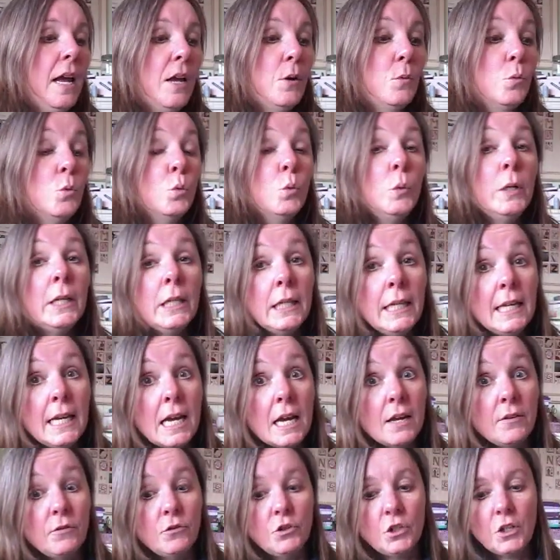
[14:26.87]
And really
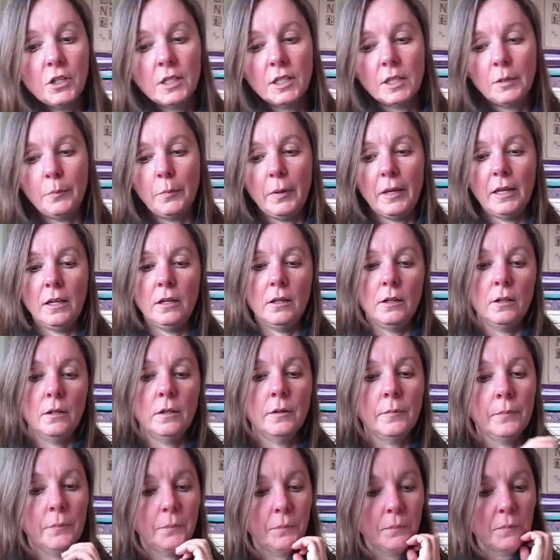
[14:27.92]
I've just
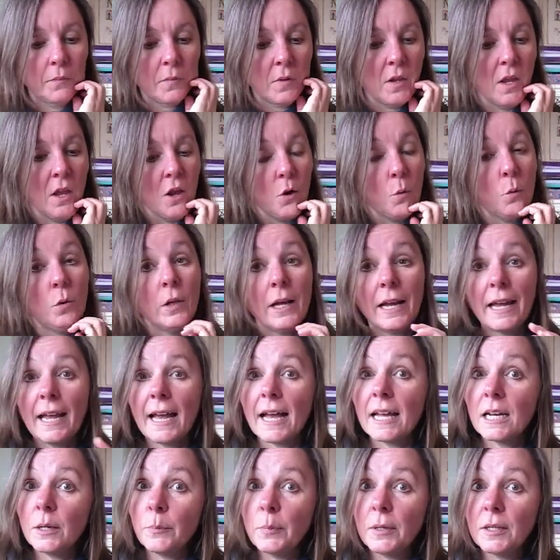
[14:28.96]
been, well I
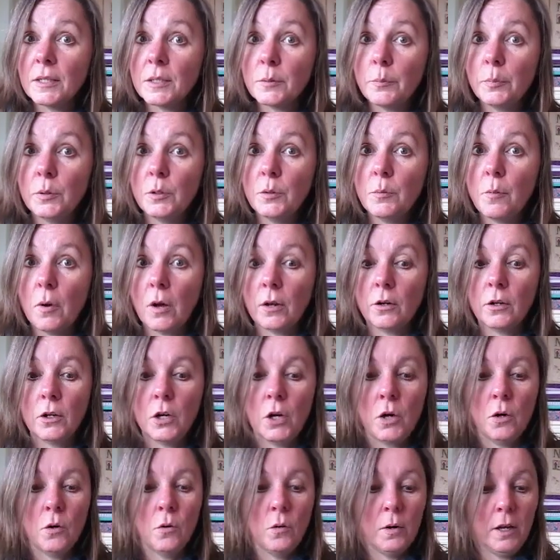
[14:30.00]
had a piece of blue
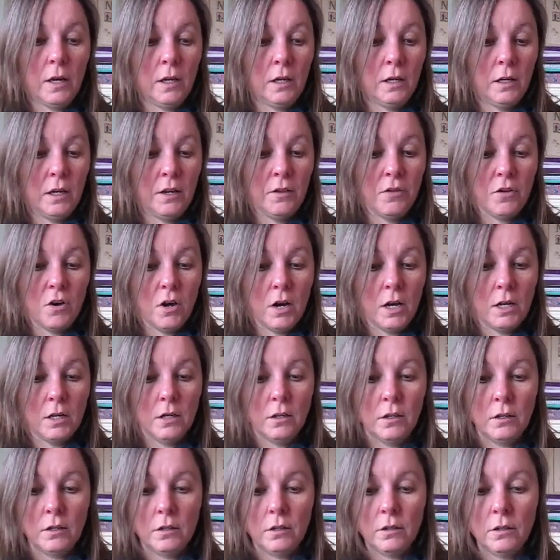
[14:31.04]
Monaco and I thought
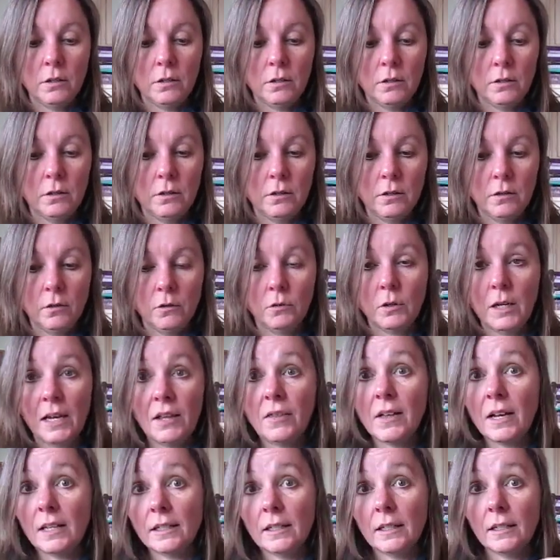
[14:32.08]
okay
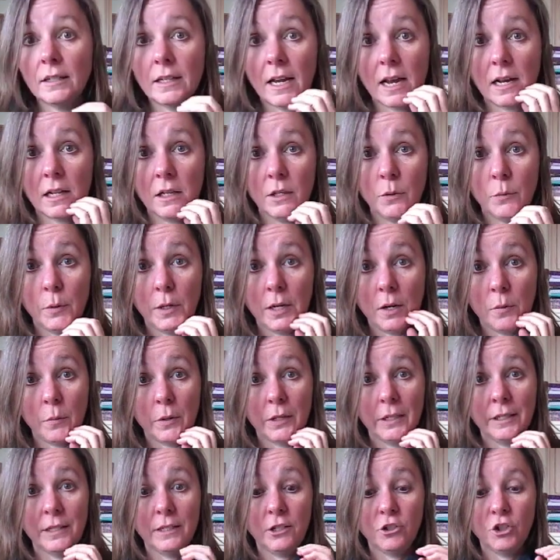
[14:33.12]
that's exactly what I
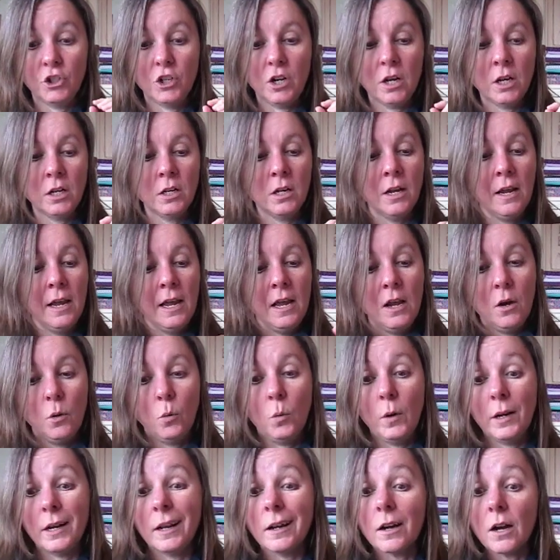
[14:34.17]
want to stitch it on
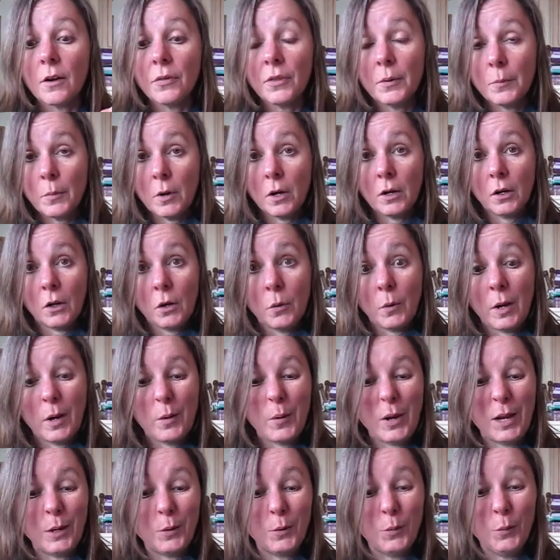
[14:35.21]
when I got the Monaco
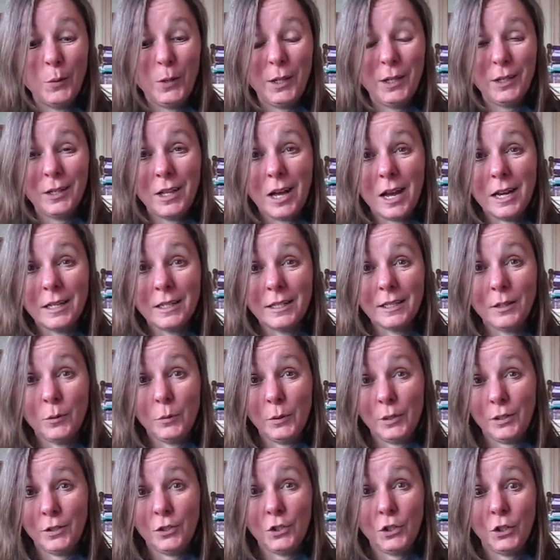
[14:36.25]
out, I realized it
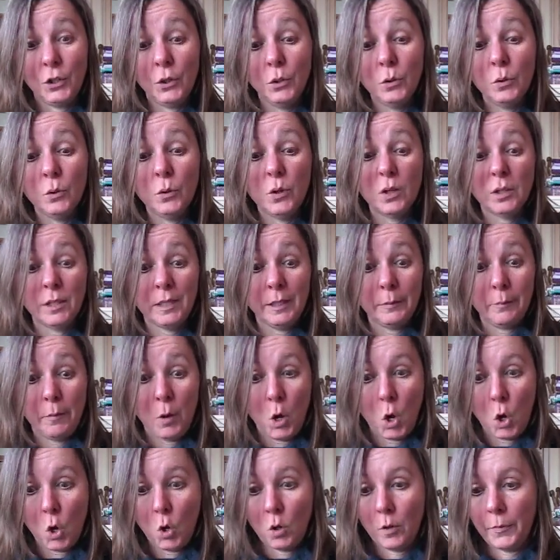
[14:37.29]
was too
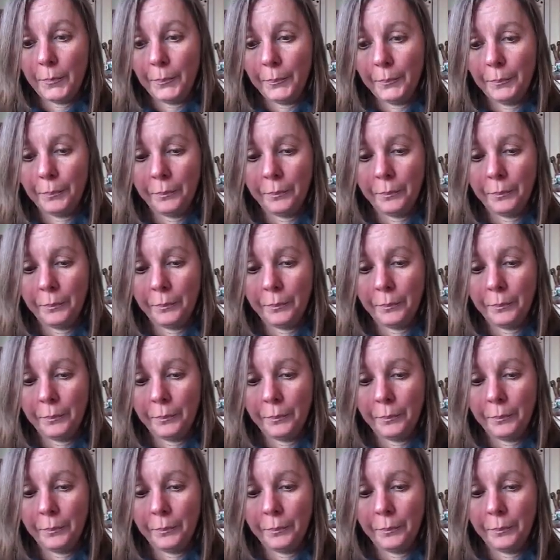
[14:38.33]
small.